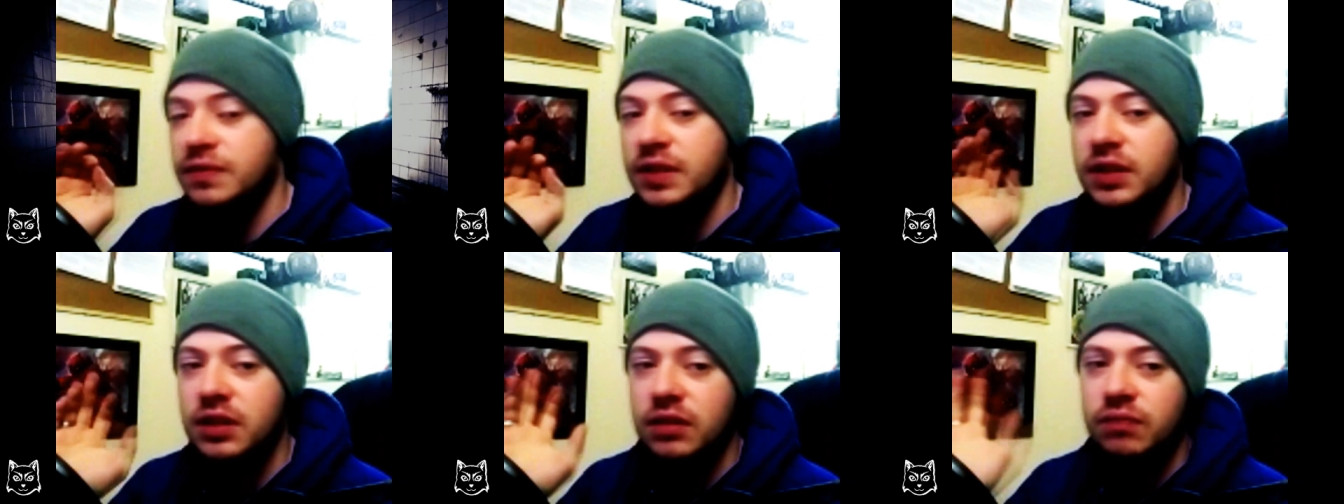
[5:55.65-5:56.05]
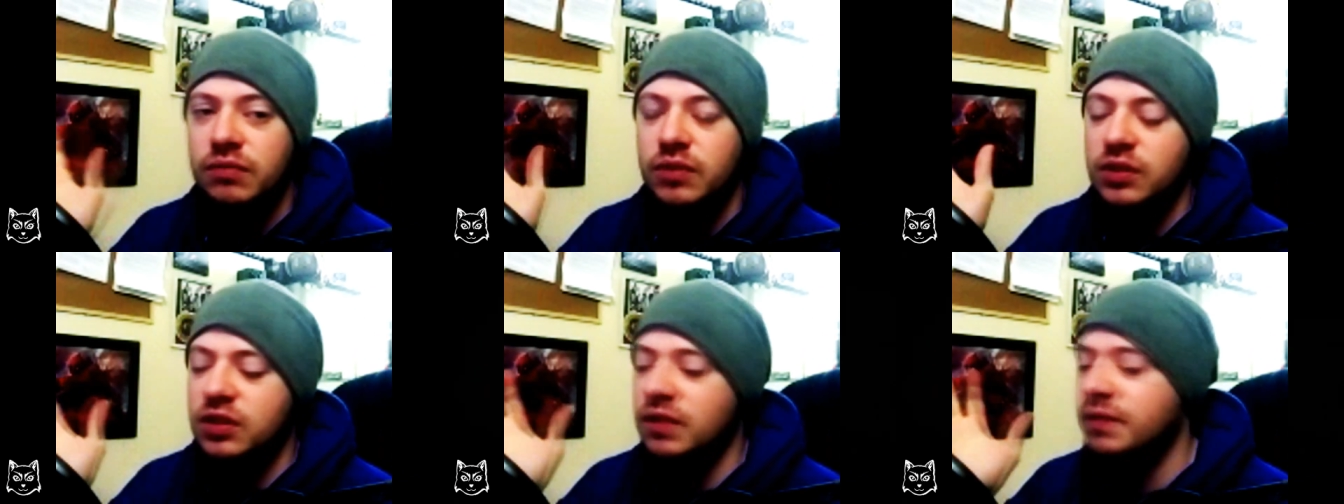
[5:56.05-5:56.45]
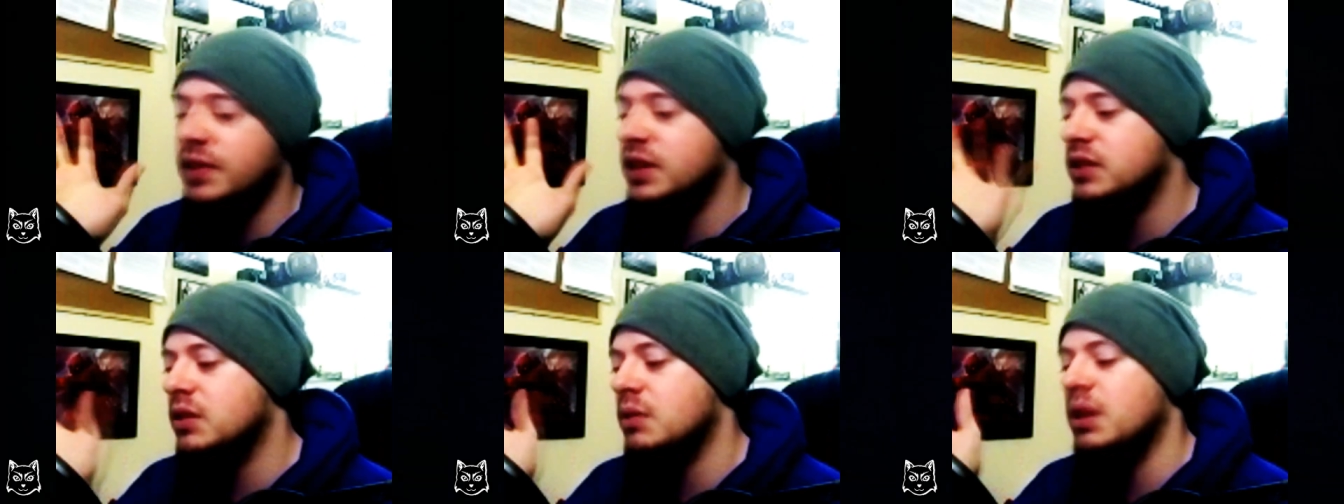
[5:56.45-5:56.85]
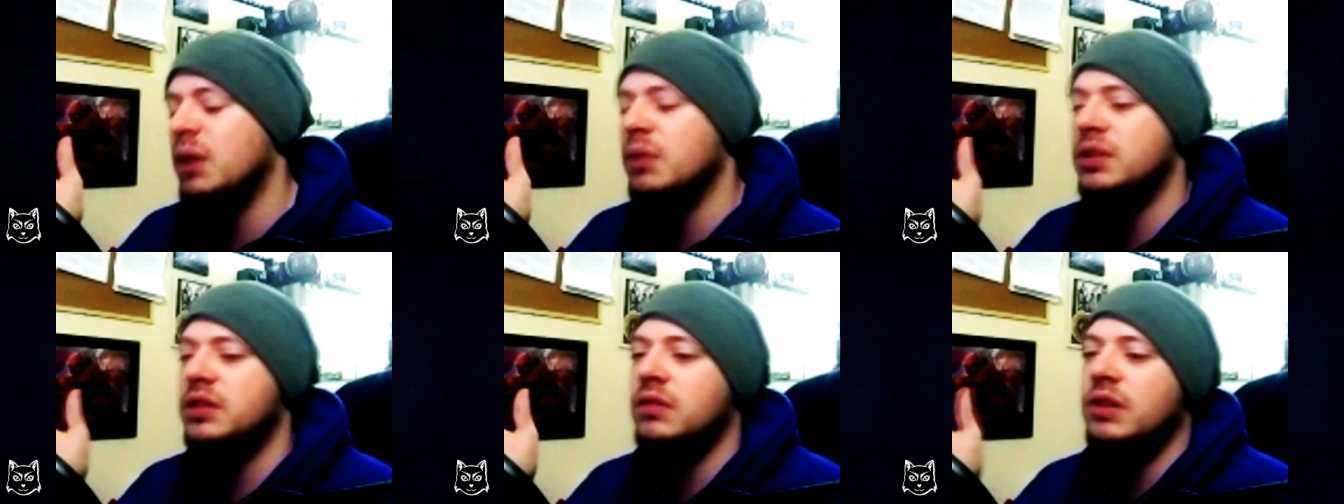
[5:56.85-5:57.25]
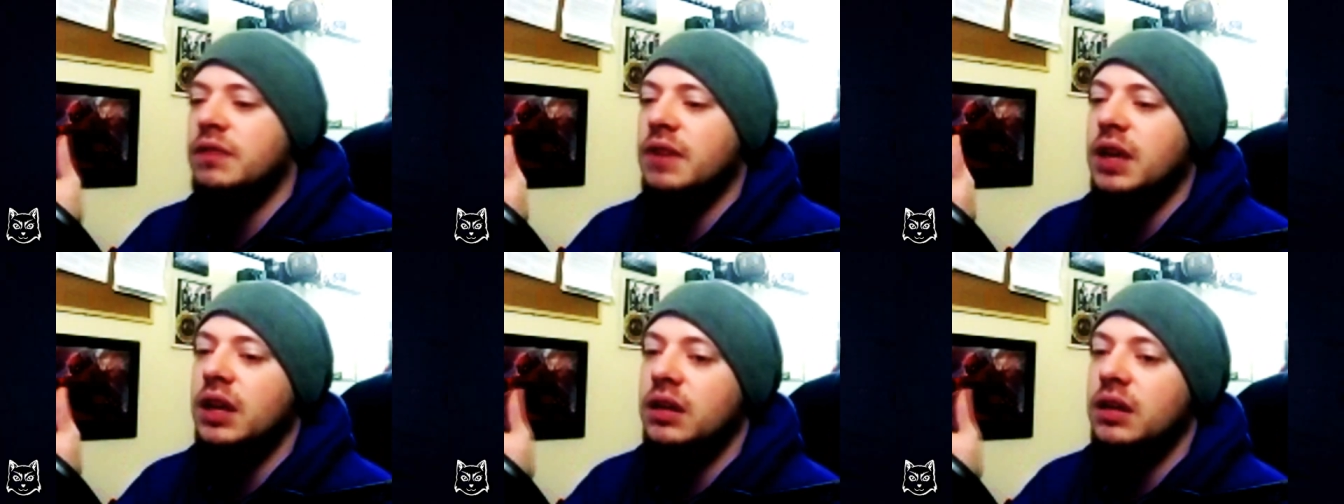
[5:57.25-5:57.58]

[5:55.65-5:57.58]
Something is going on with